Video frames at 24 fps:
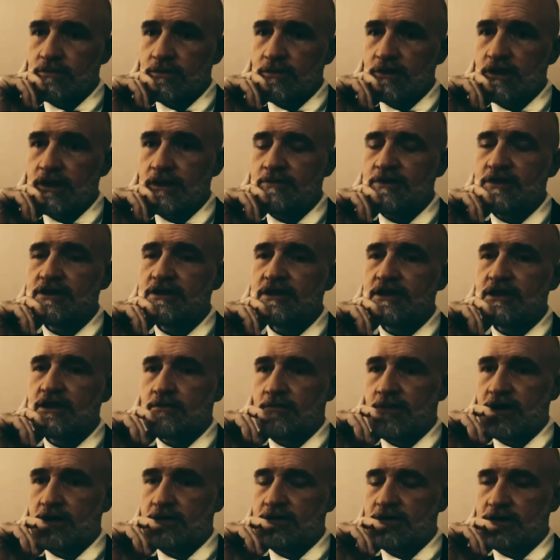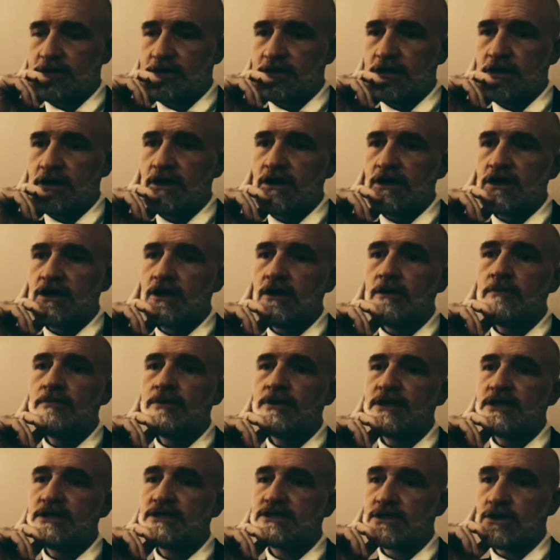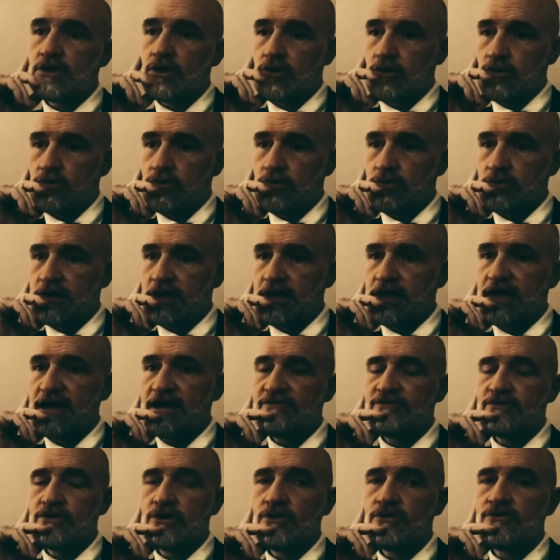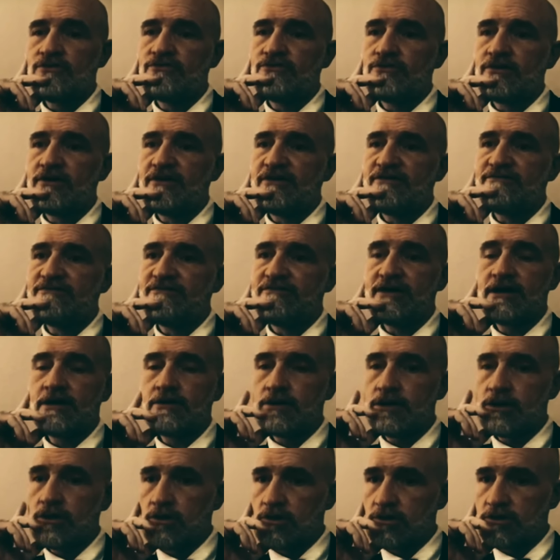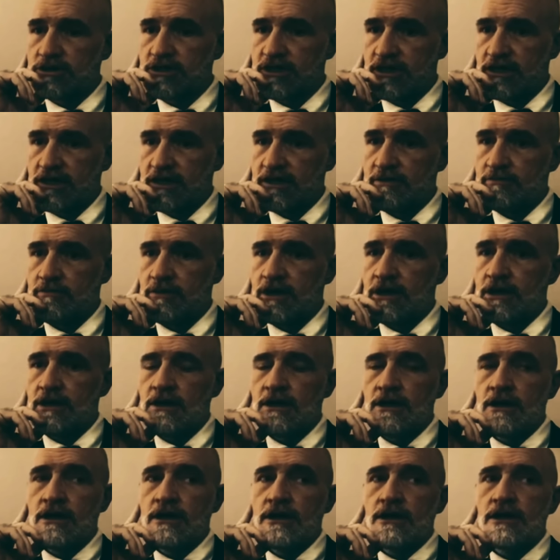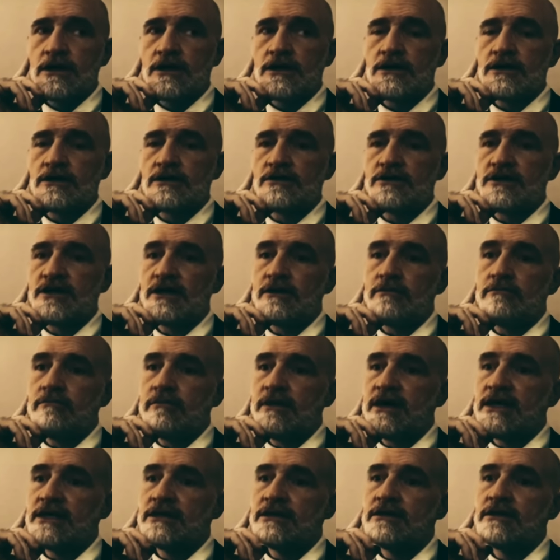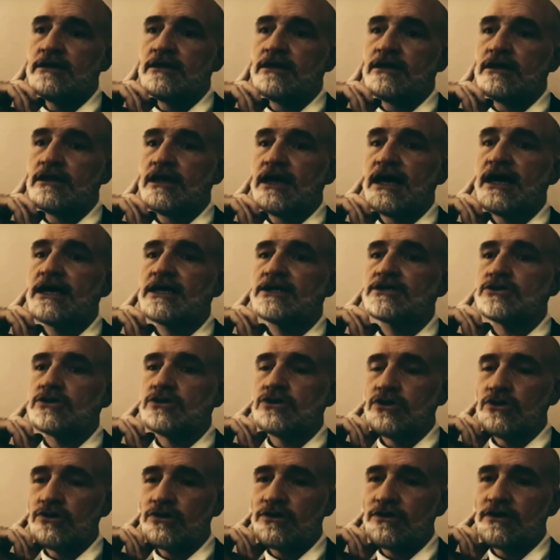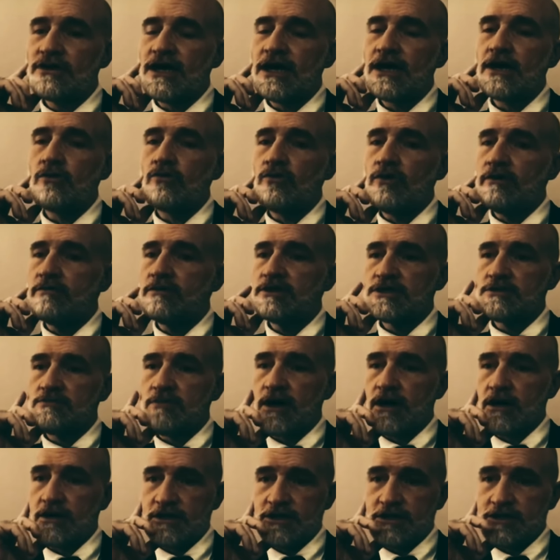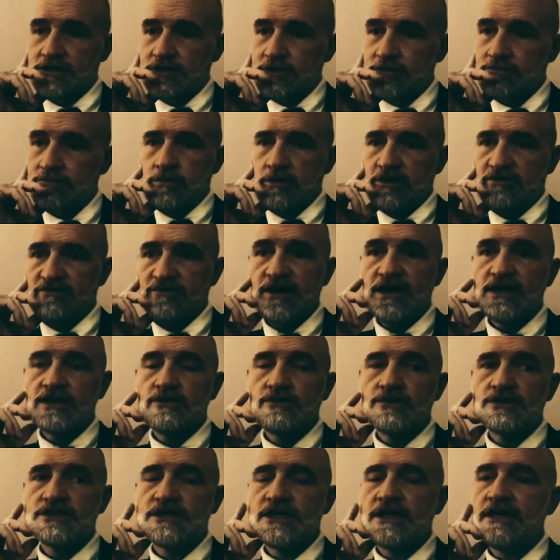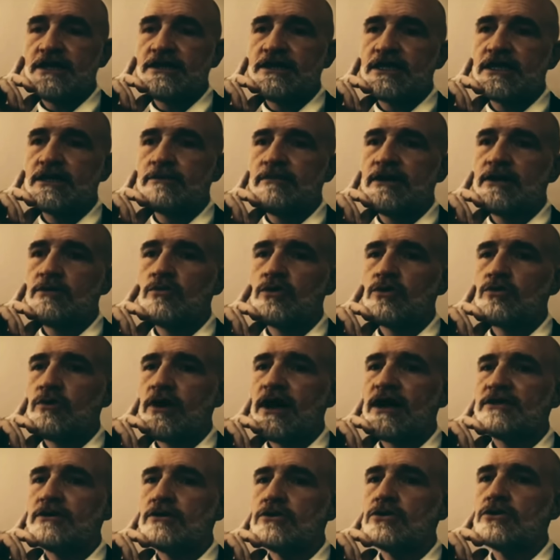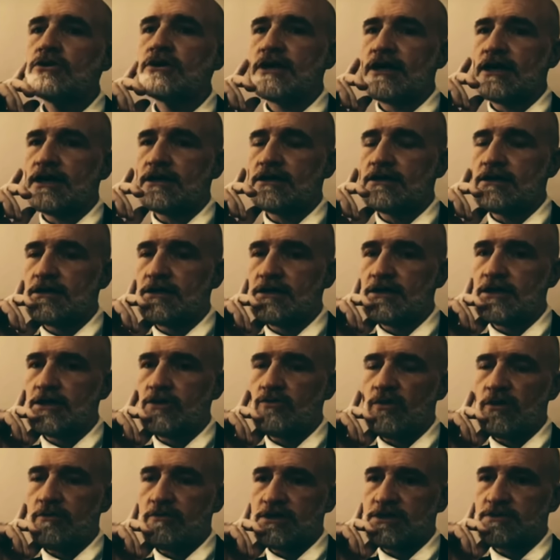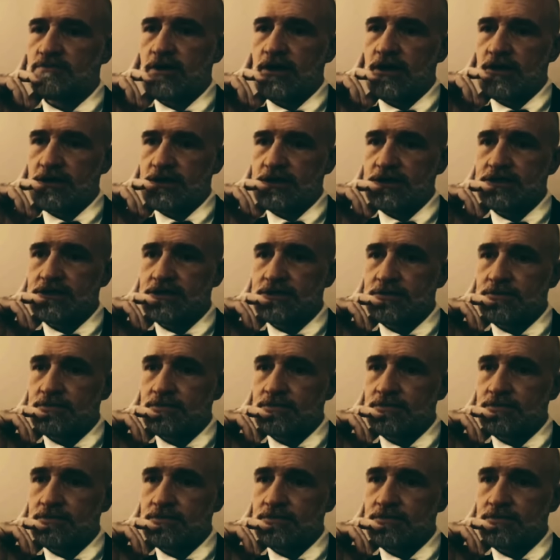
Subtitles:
I mean, think about it. Companies know and have known for a very long time that men like to look at women's bodies. In fact, there isn't anything that men would rather look at than women's bodies.